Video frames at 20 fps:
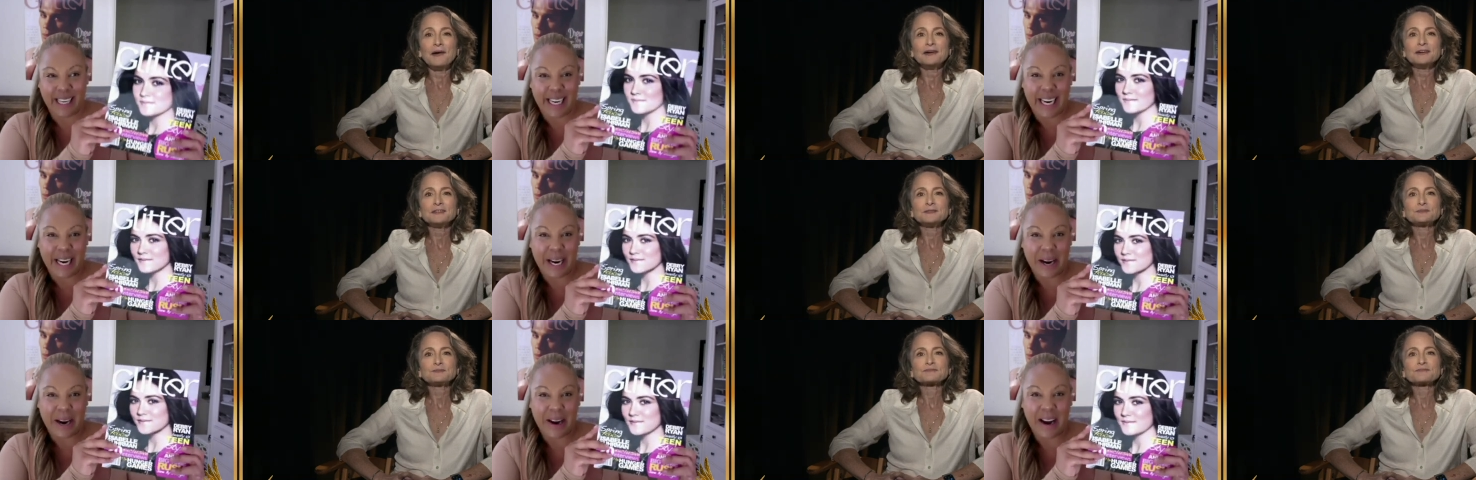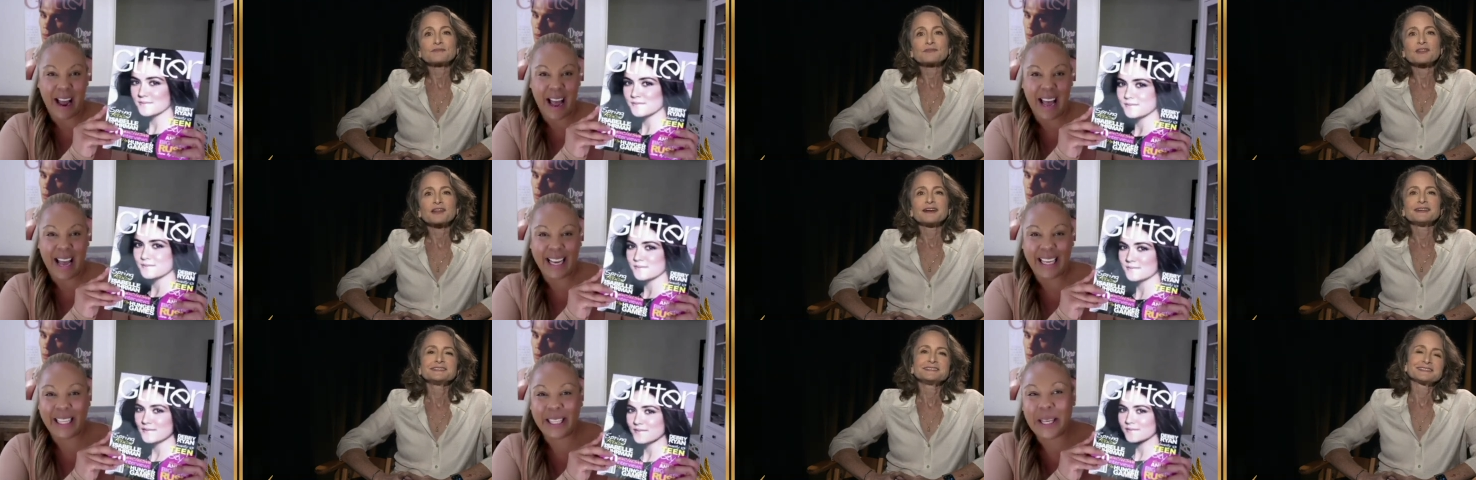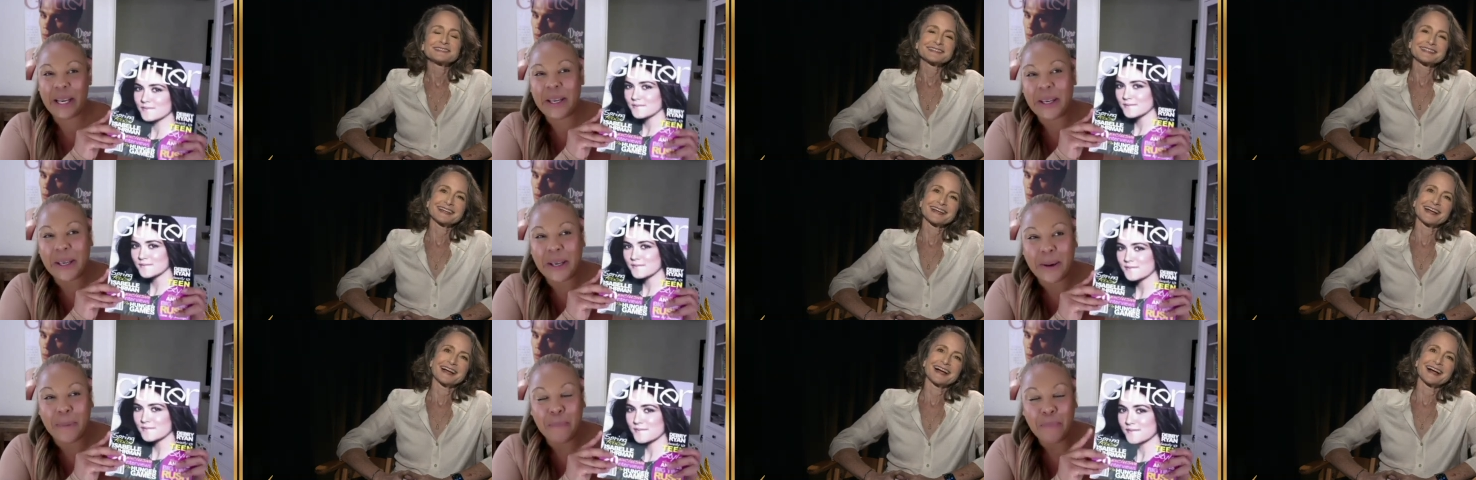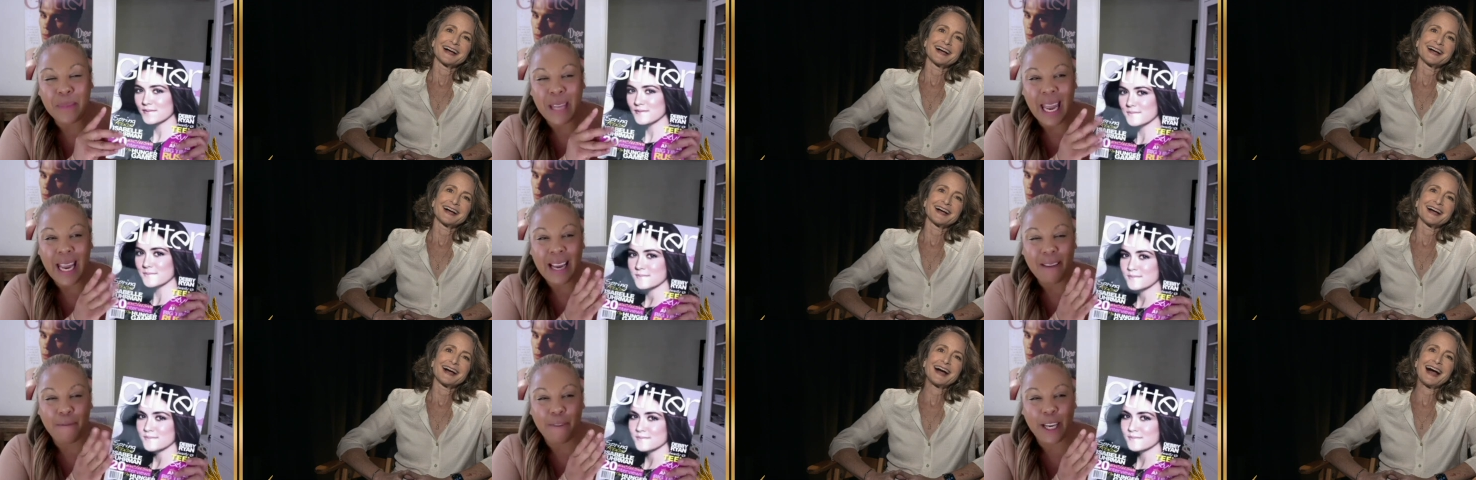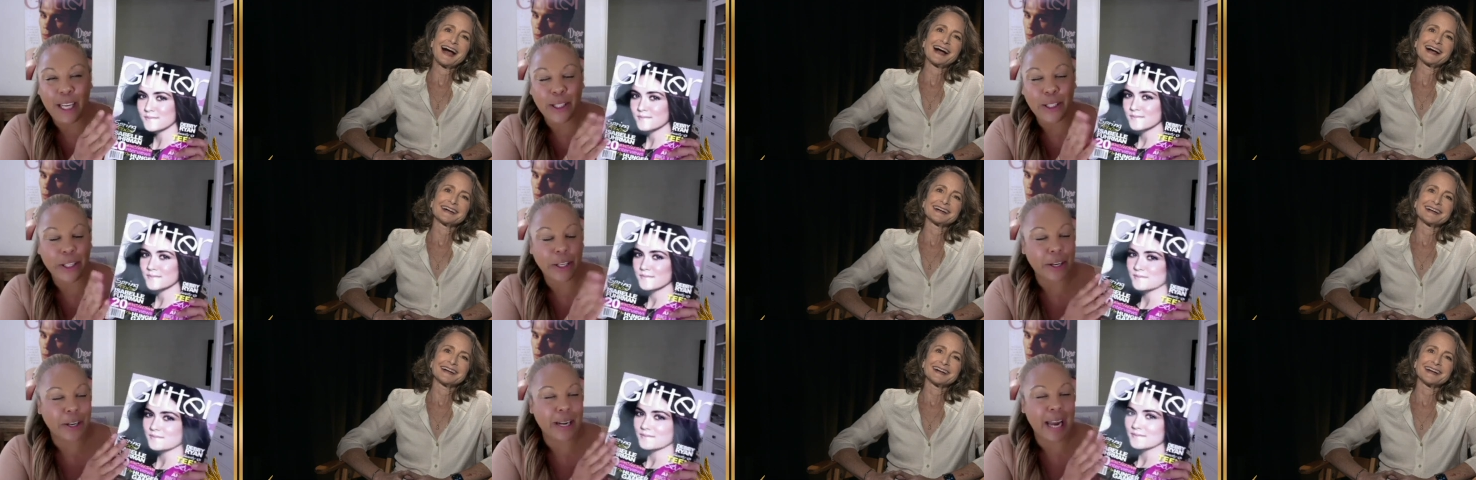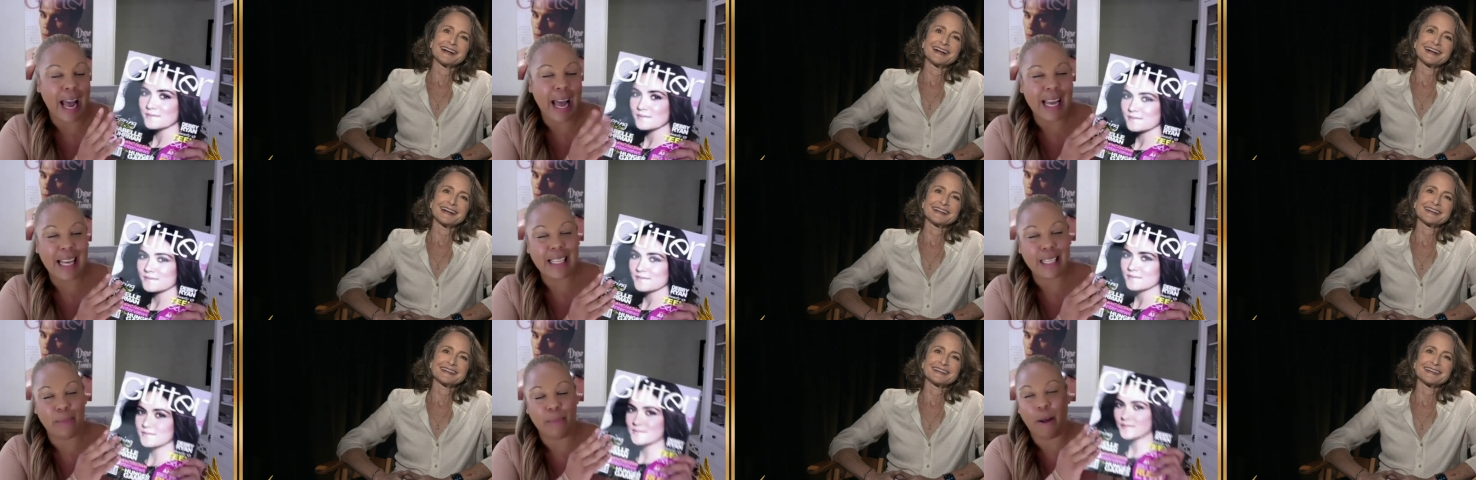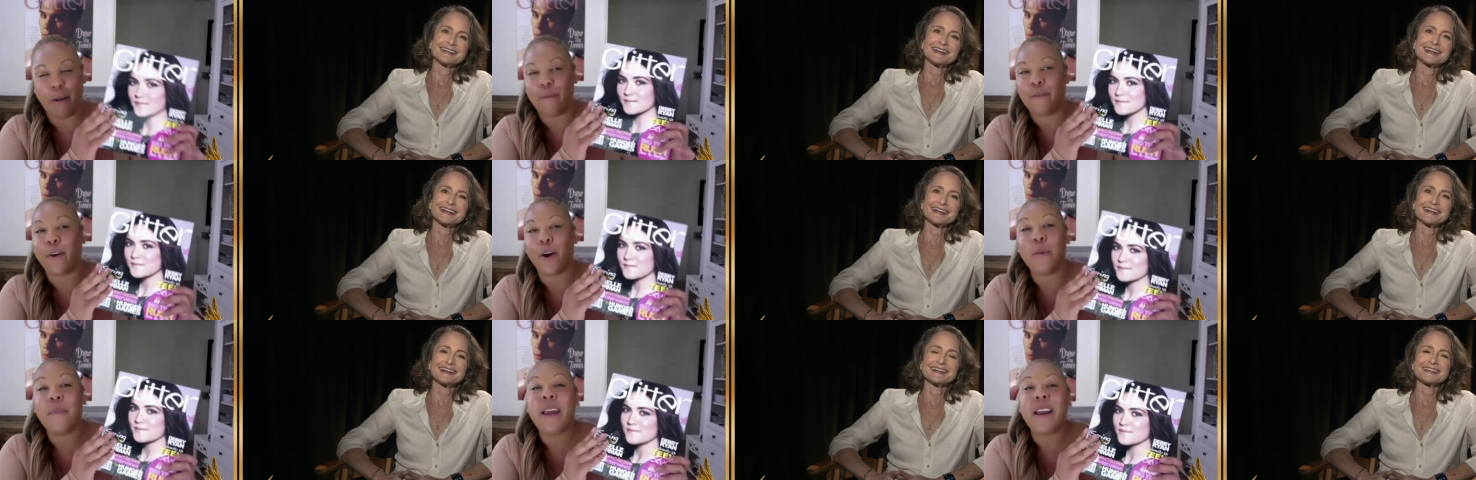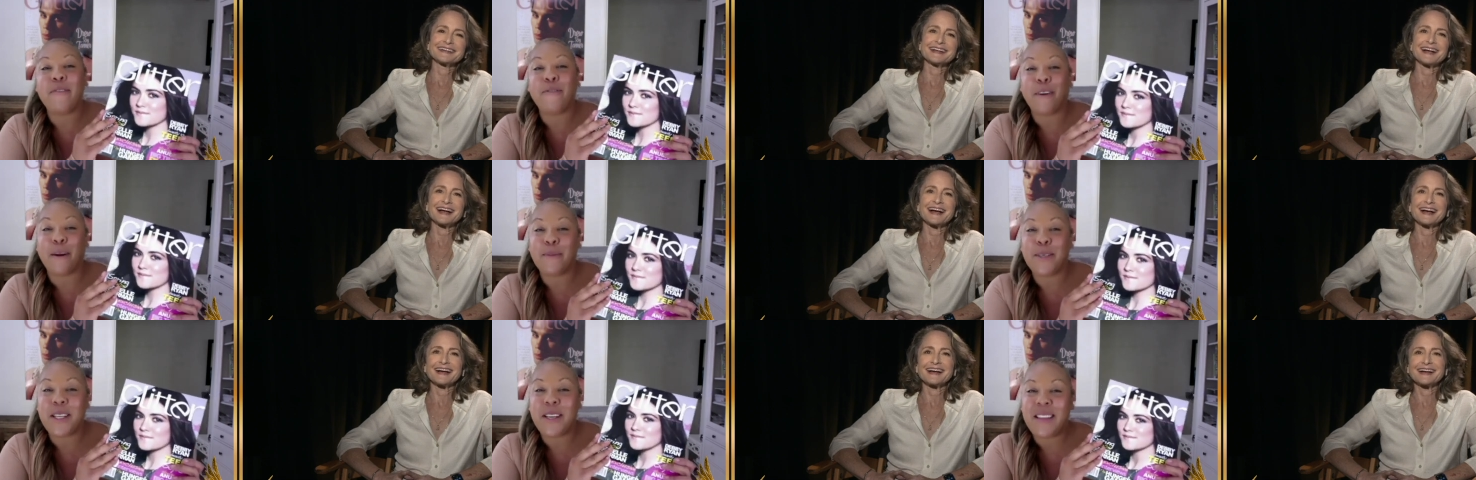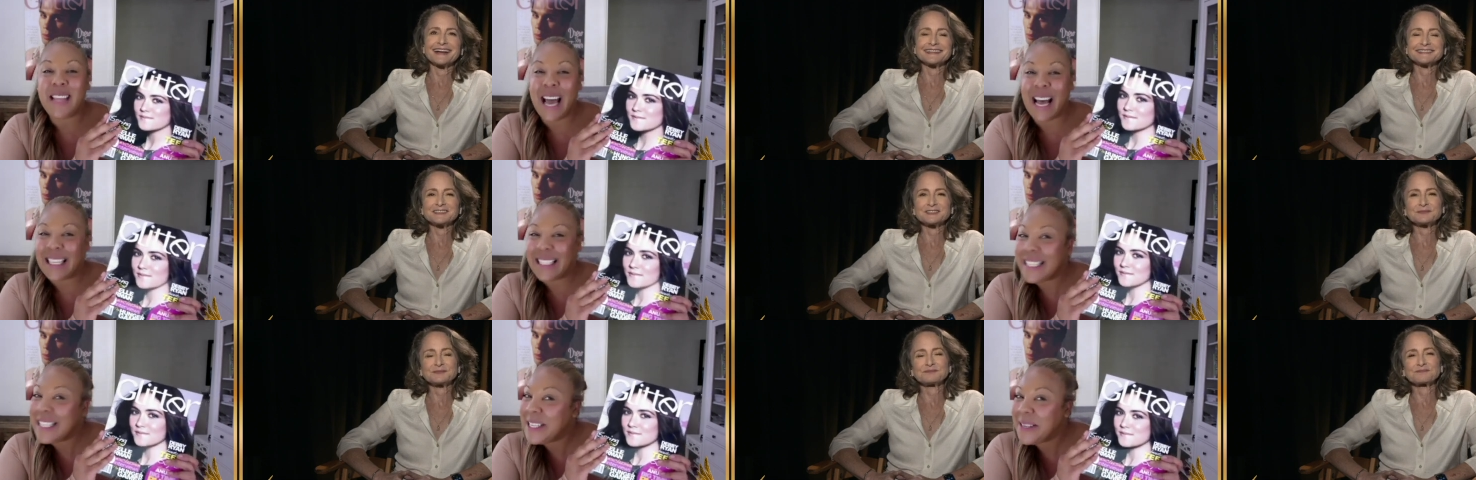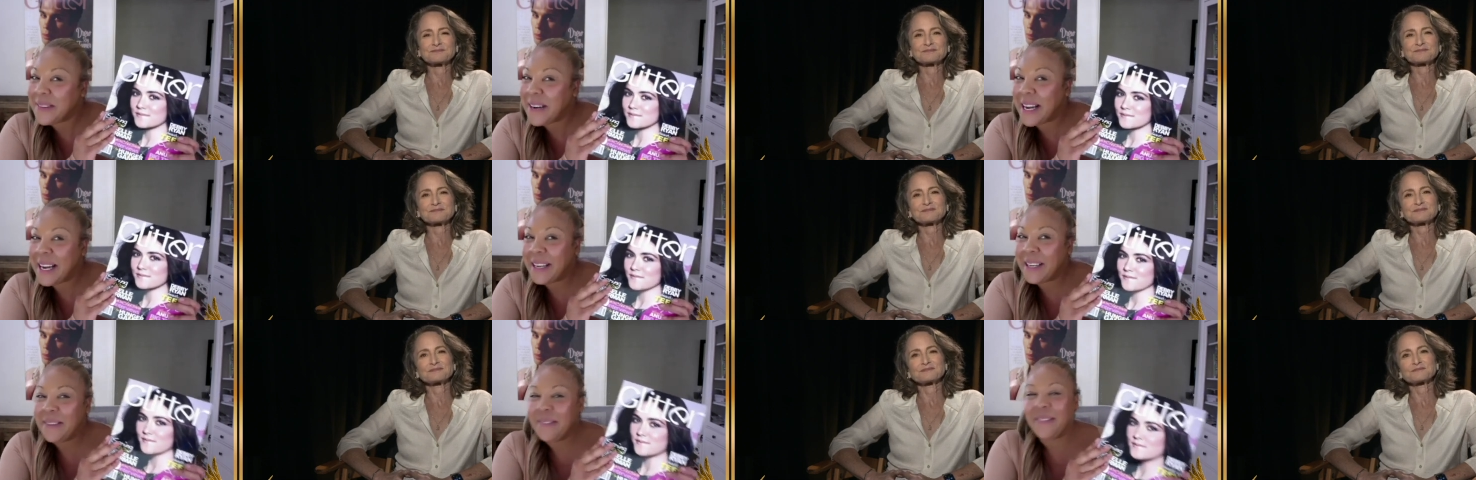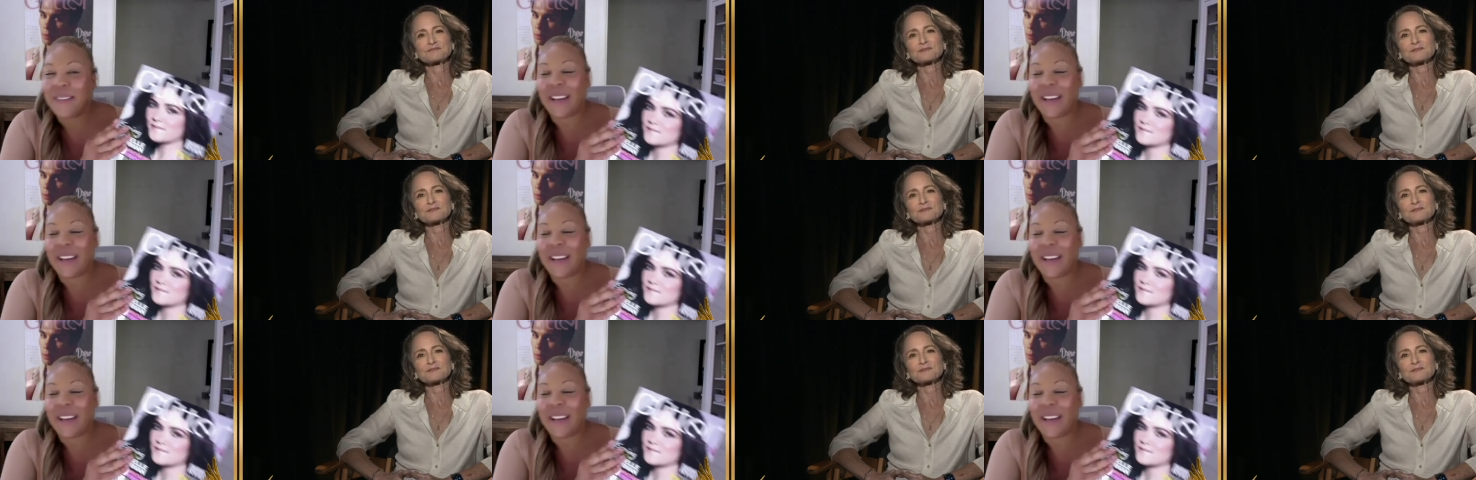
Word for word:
Speaker 1: here. Uh, Glitter featured uh, Isabelle Fuhrman from 2012.